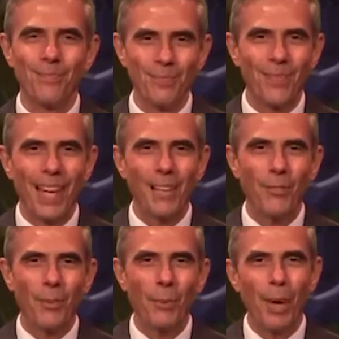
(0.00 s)
Thank you for
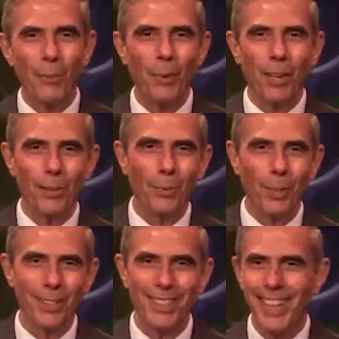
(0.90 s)
being with us
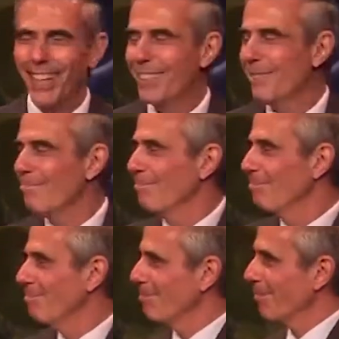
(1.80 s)
once again.
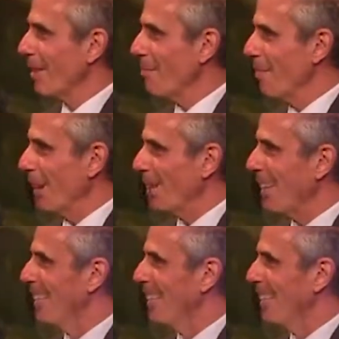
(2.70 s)
Mary.